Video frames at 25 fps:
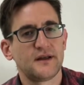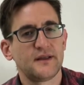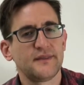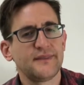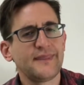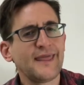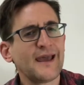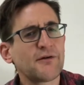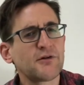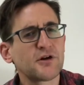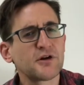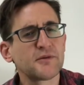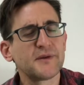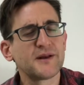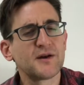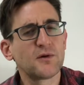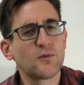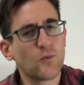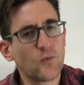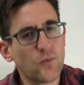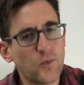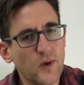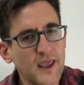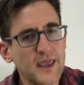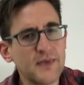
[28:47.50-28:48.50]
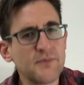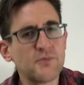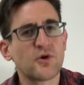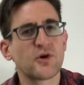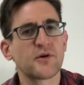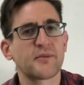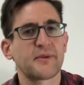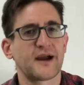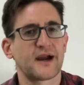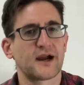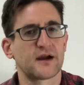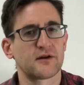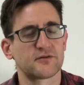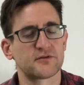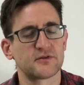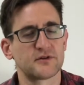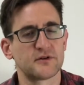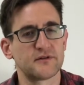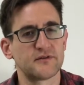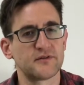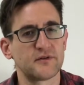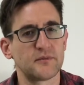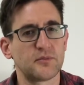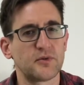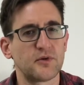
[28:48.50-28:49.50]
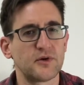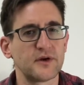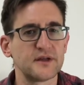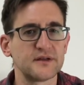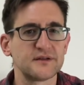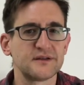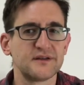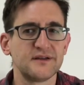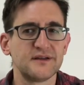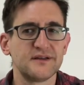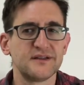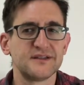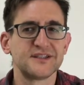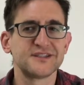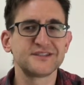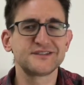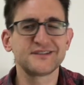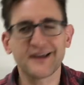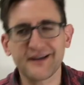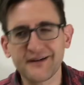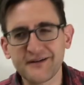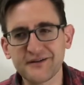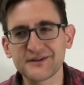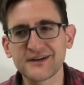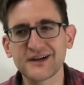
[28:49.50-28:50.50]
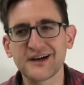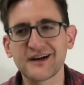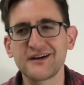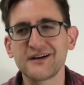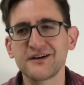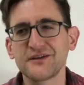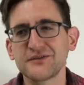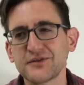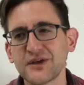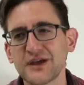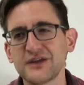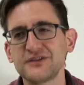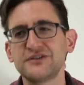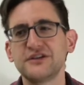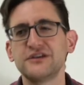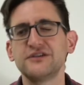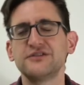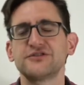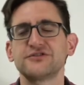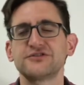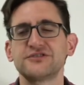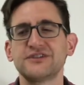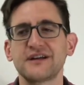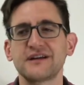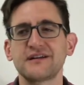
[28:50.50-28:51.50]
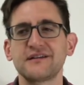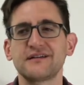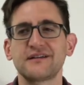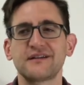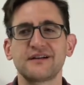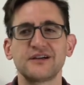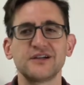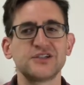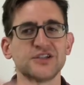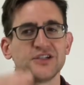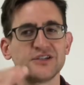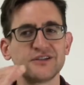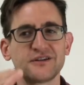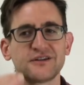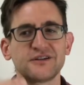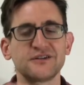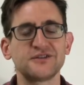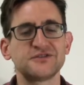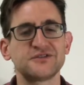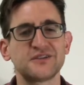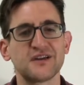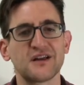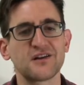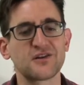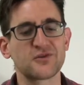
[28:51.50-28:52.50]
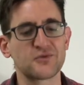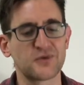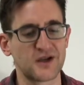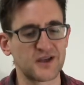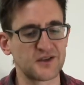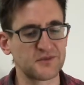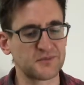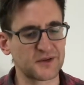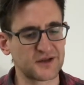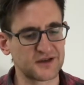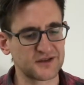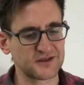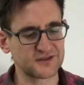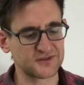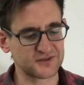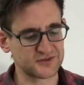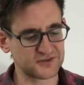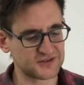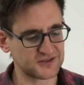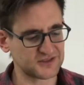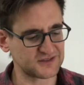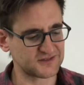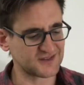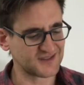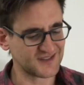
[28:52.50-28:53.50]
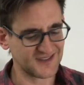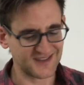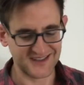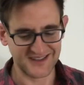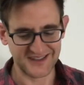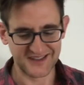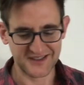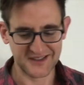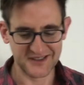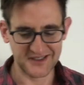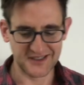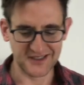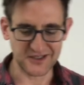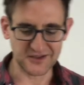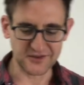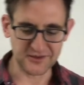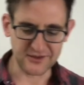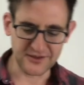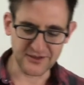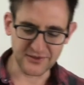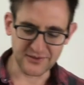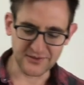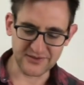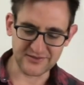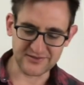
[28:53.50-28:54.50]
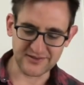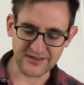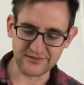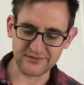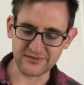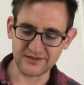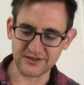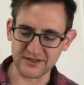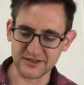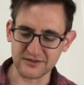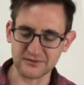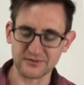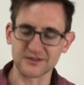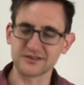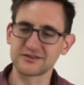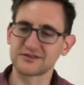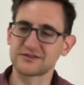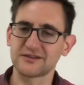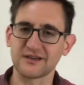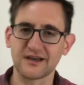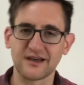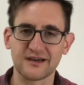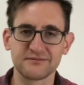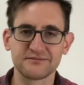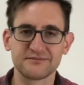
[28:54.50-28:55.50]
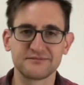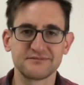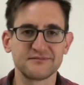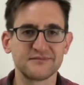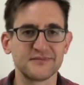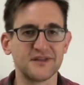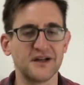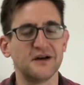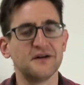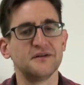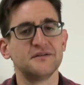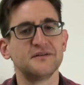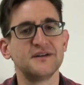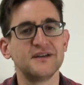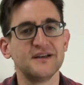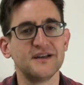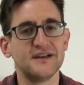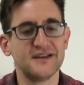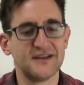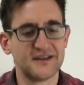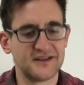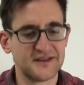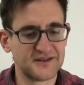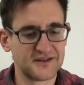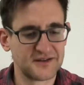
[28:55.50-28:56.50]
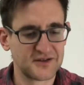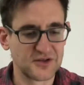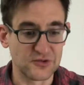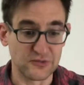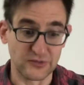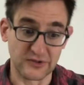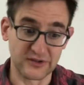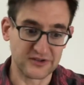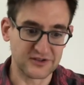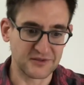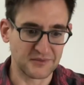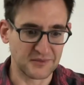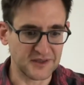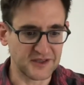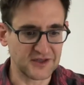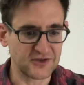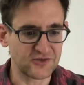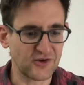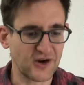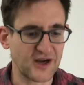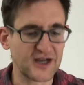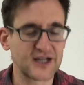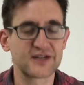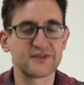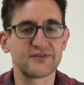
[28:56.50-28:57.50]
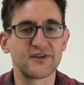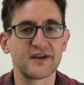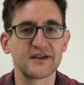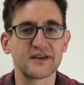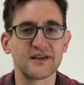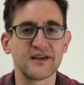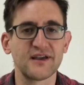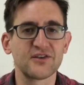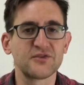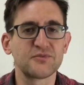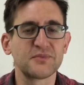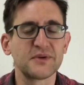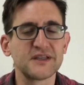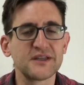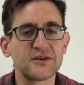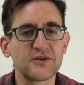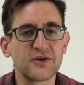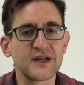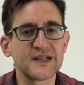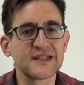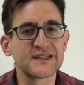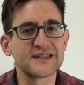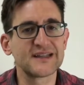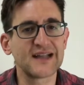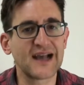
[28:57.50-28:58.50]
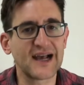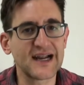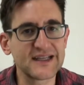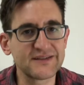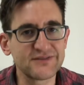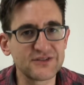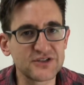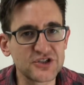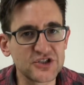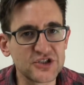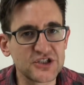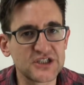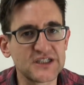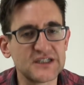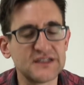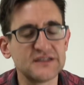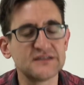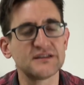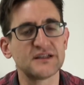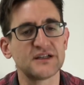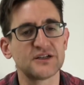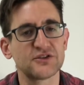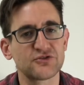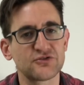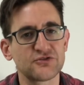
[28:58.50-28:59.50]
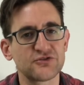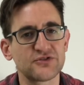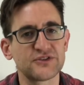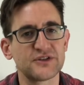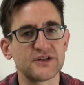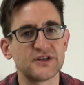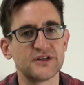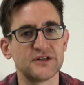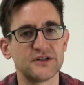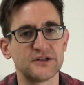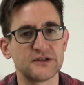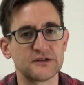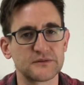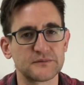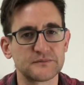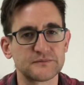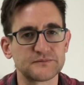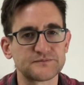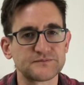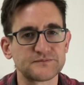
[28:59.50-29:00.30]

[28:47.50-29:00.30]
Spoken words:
That would have been way more powerful of a point. The secretary, okay, she's your secretary, she's under you status-wise, but also she's, you know, Chloe Sevigny, which, you know, reasonably attractive, I guess, but you're not even she's interested in you.